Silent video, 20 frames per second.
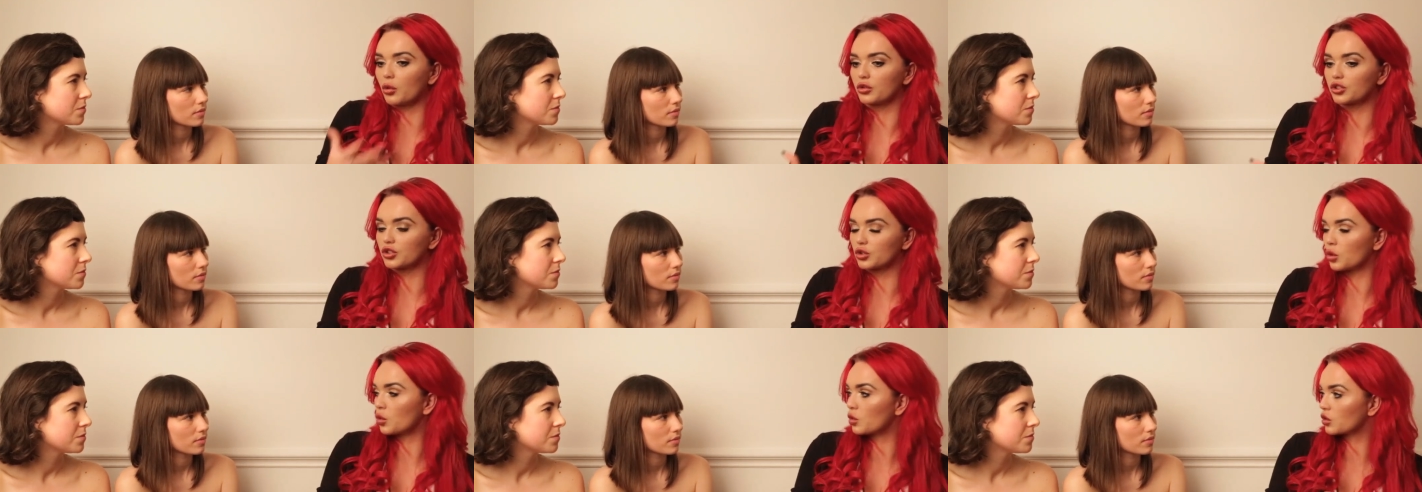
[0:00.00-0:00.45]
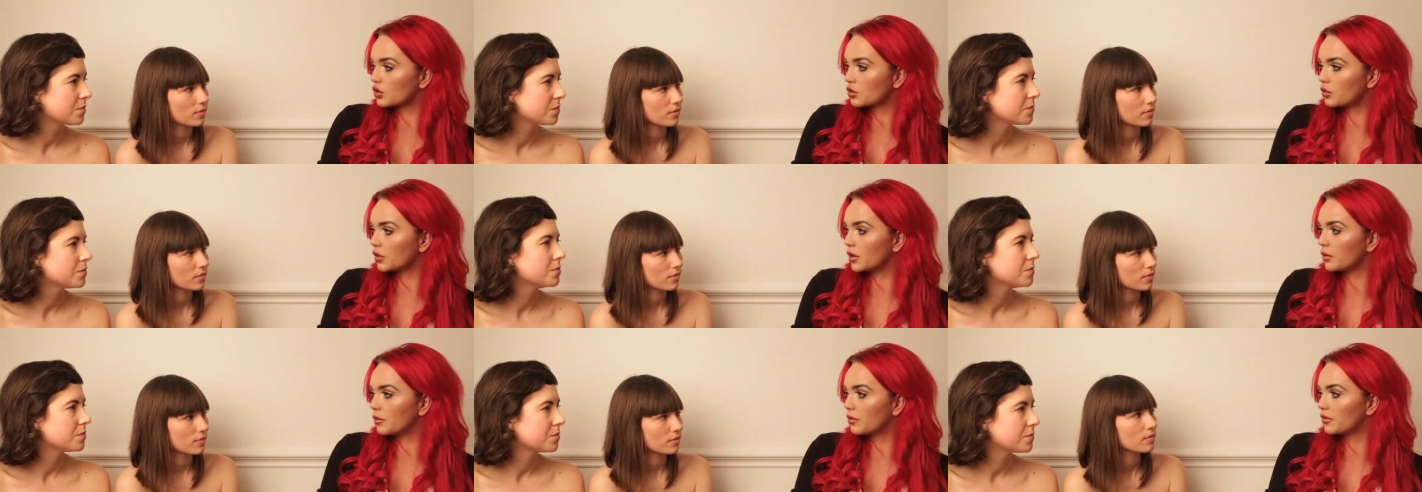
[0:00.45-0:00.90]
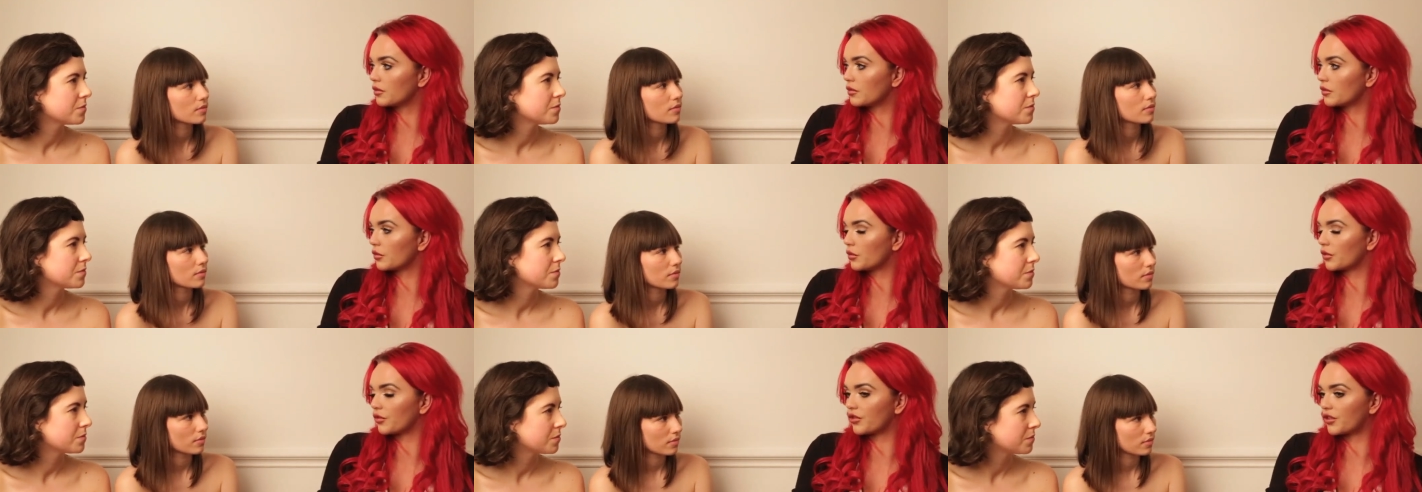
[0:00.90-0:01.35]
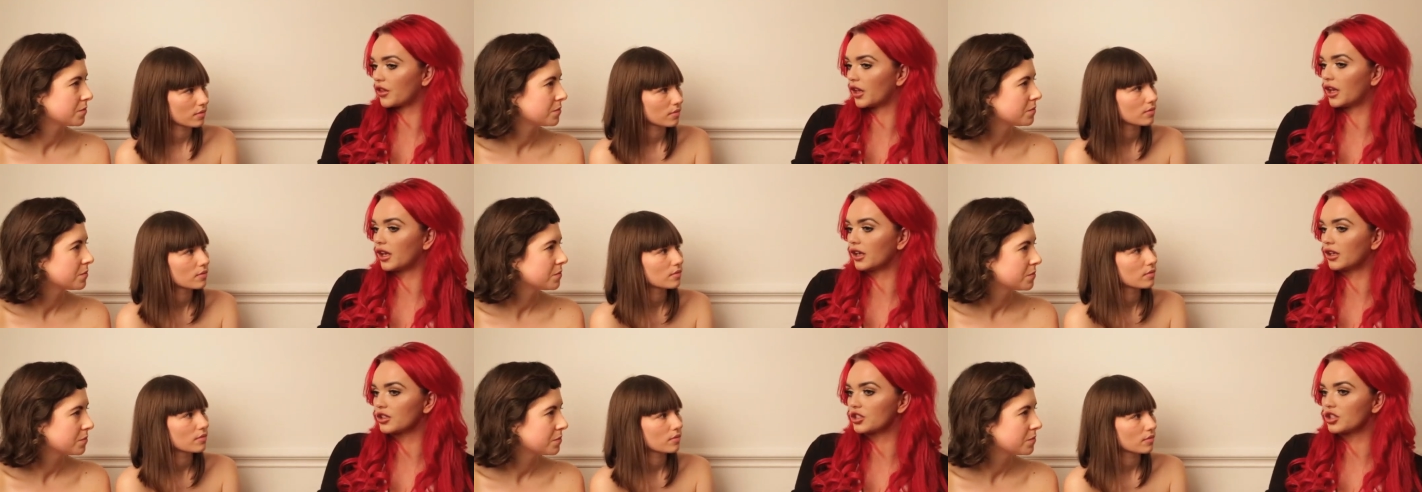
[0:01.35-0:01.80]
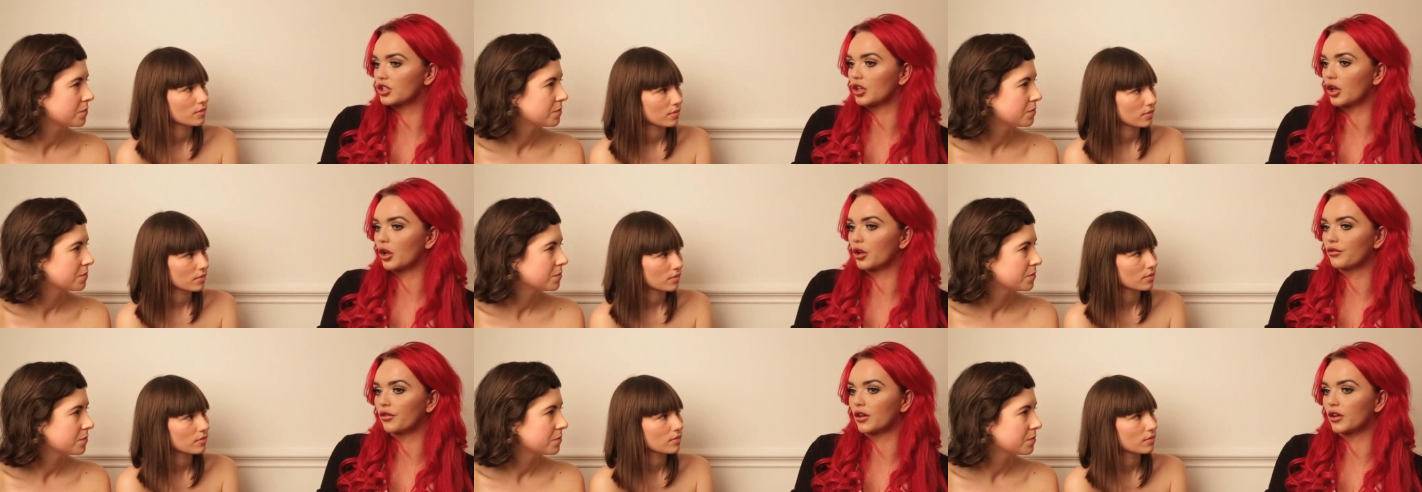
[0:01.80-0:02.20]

Speaker 1: always talk to him with things, you know,